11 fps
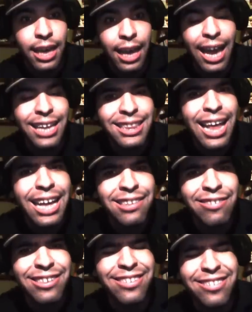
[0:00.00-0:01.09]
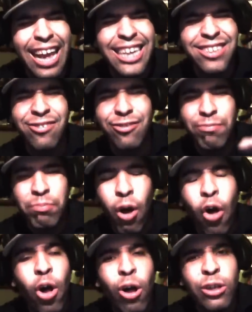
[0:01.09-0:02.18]
And that's just a
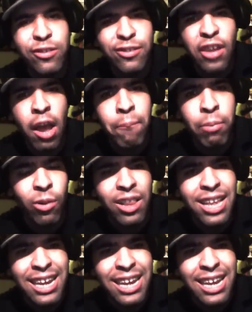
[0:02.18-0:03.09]
small sample,